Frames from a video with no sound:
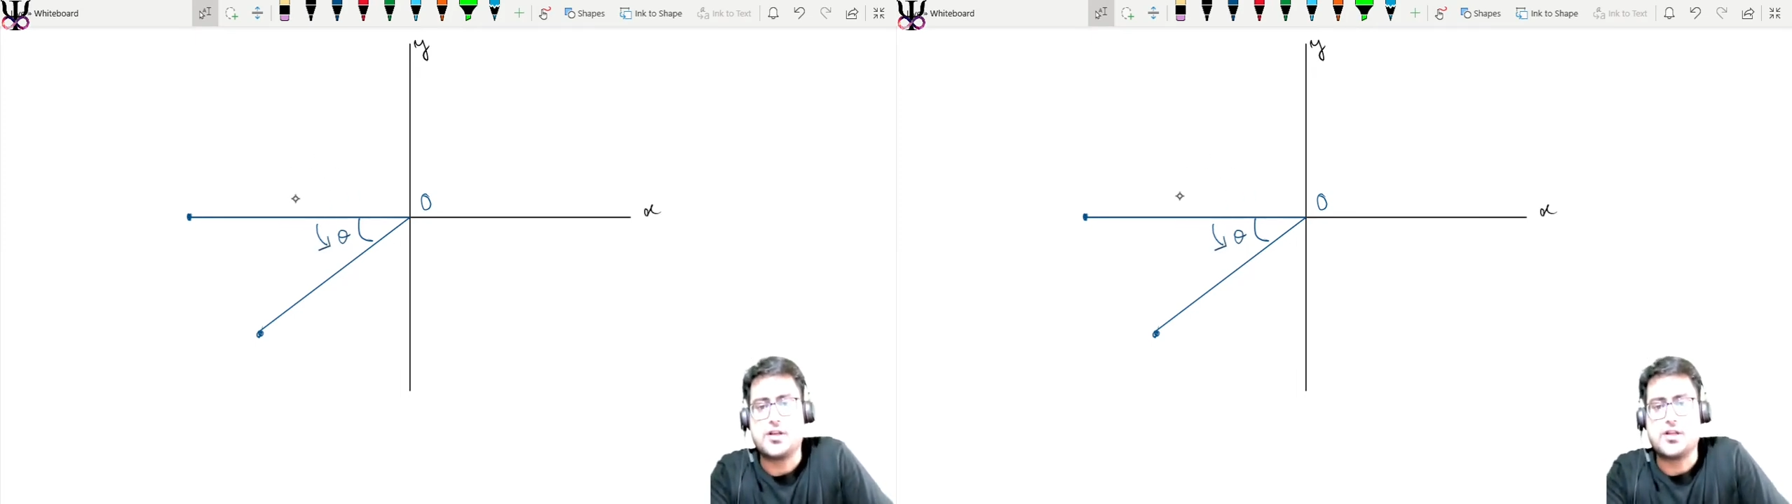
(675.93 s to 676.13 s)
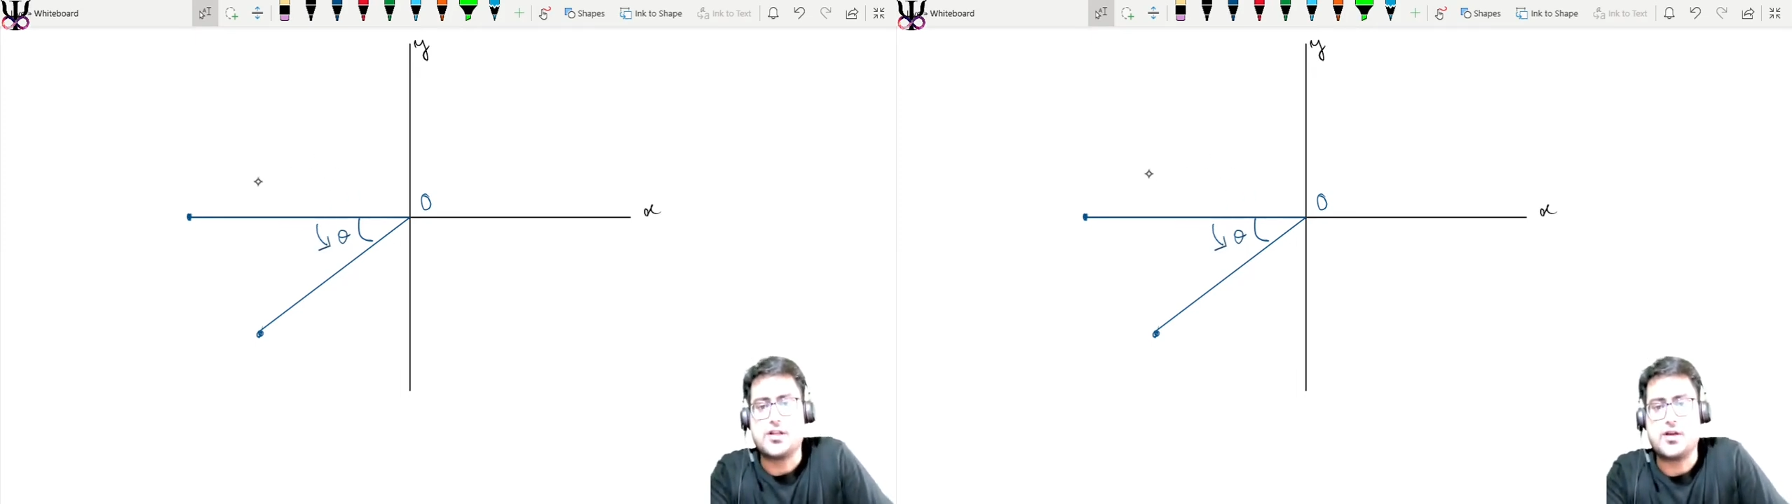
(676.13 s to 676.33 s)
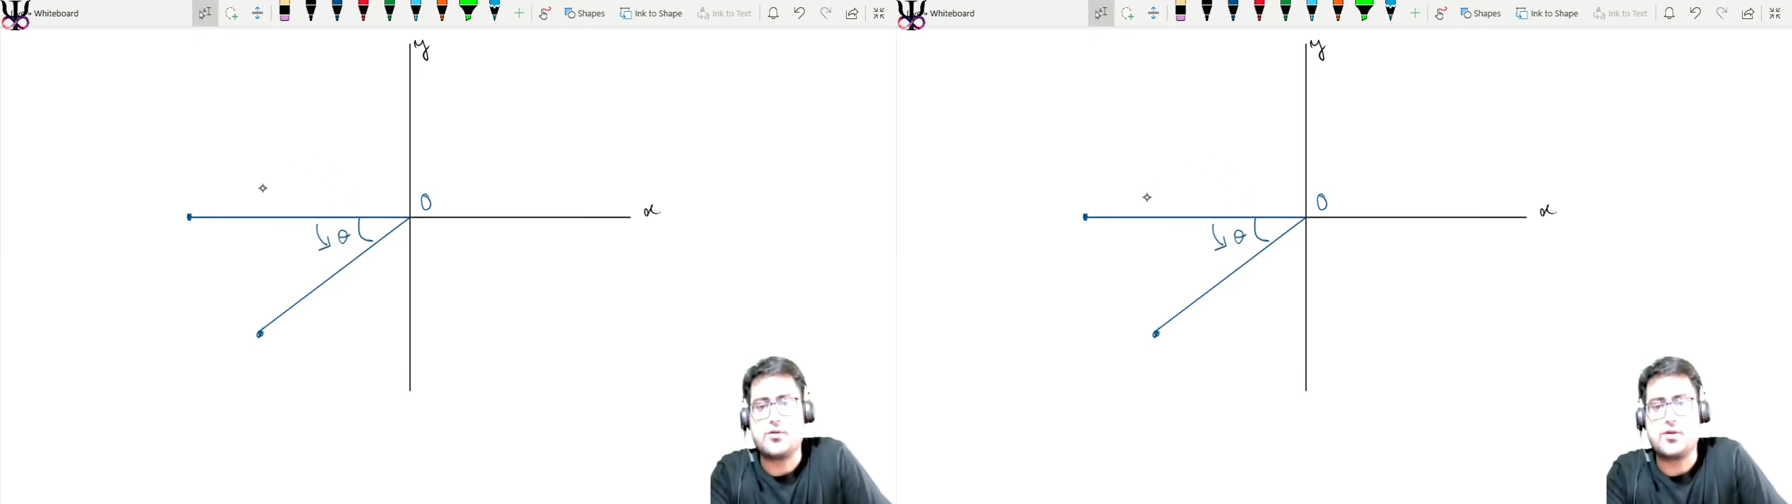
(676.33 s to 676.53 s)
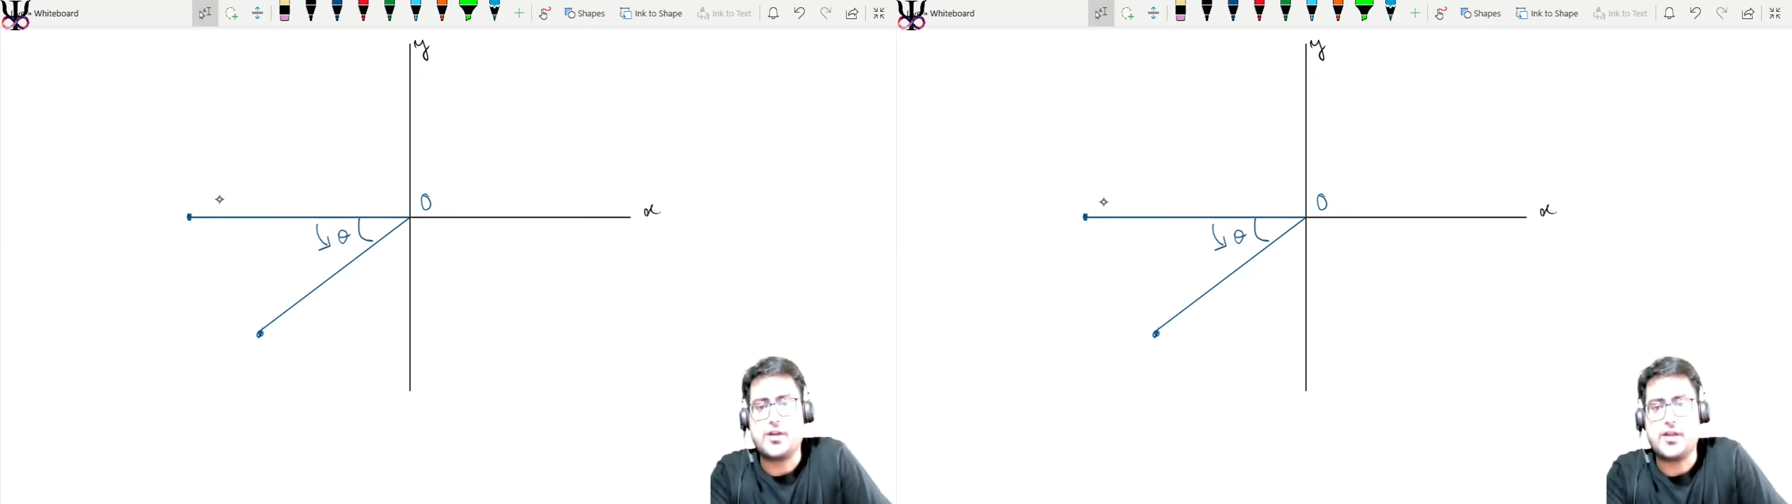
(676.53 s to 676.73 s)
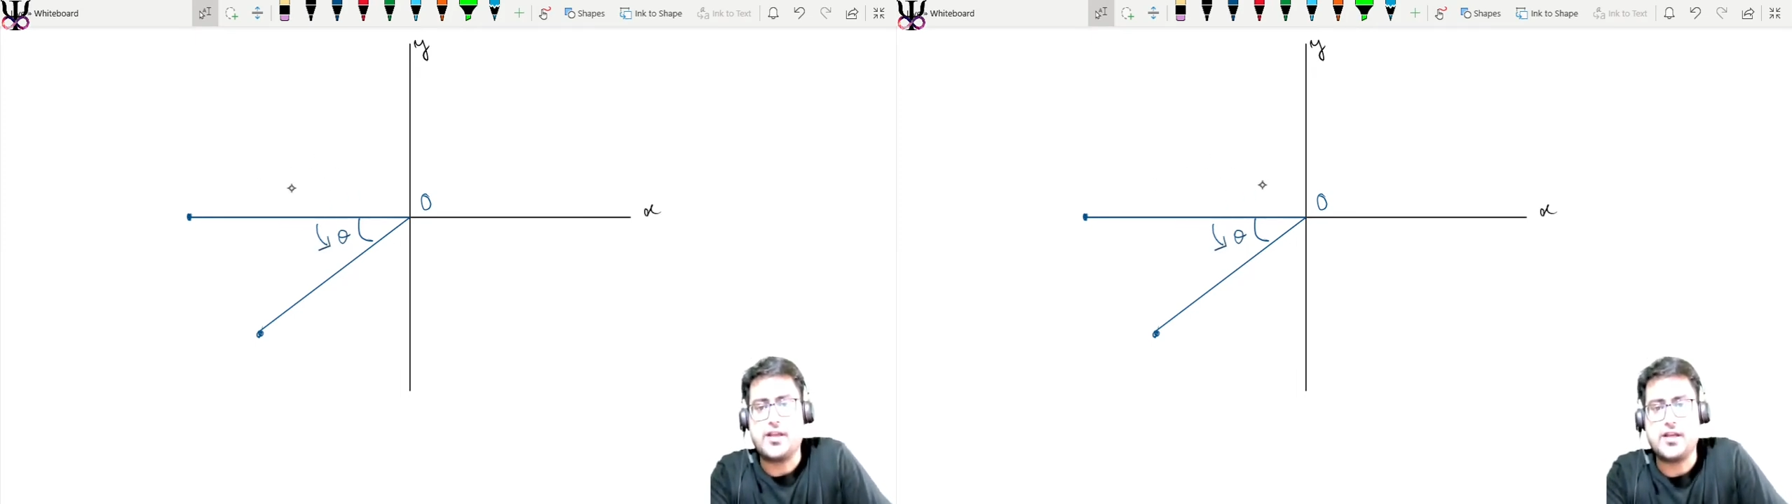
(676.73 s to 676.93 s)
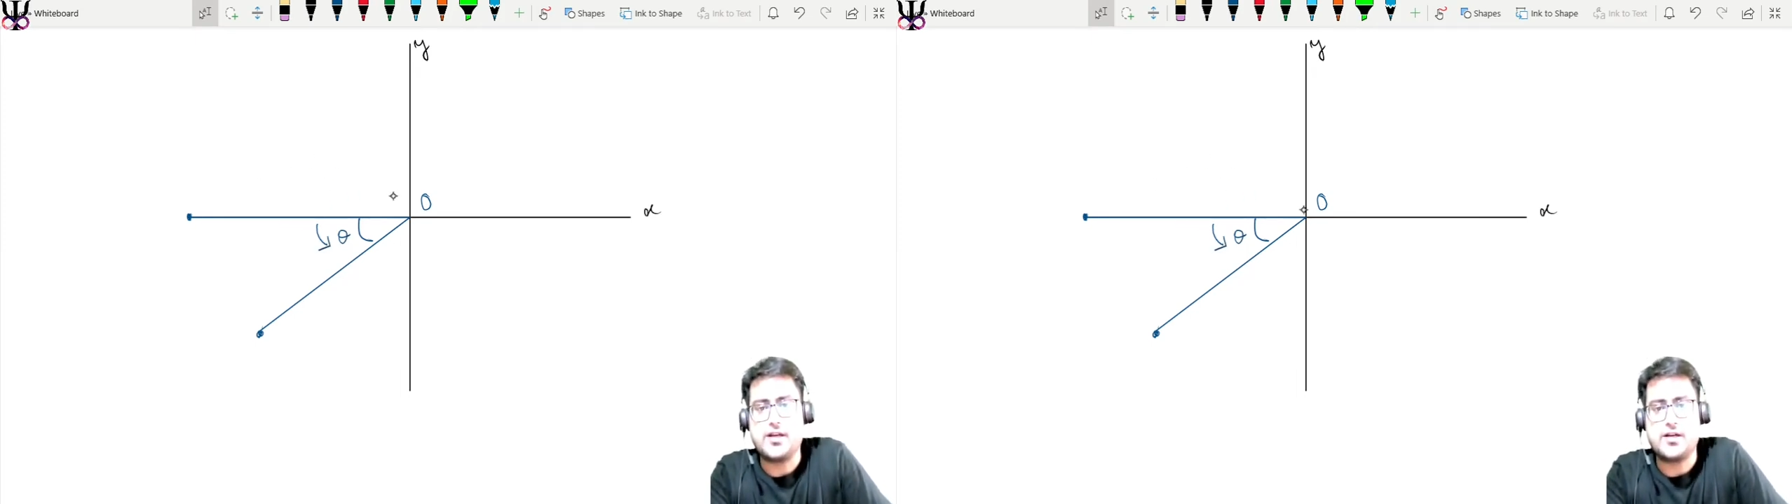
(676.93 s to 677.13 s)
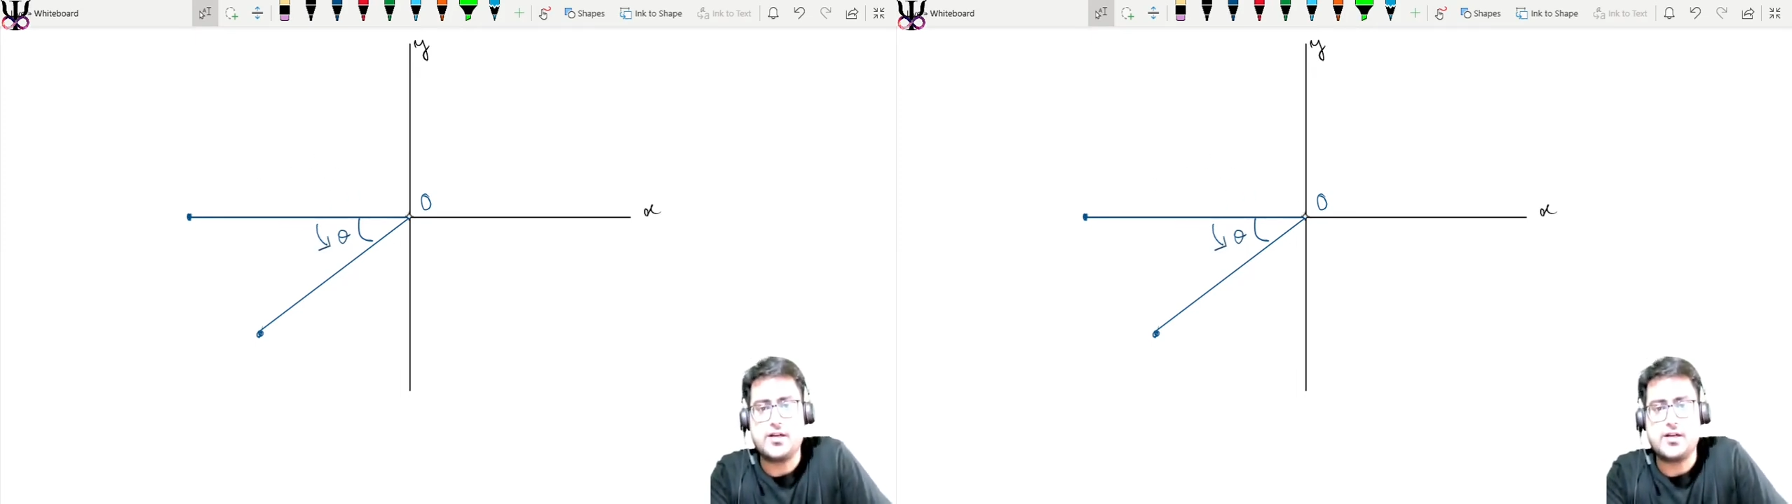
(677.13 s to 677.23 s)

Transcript: Now here,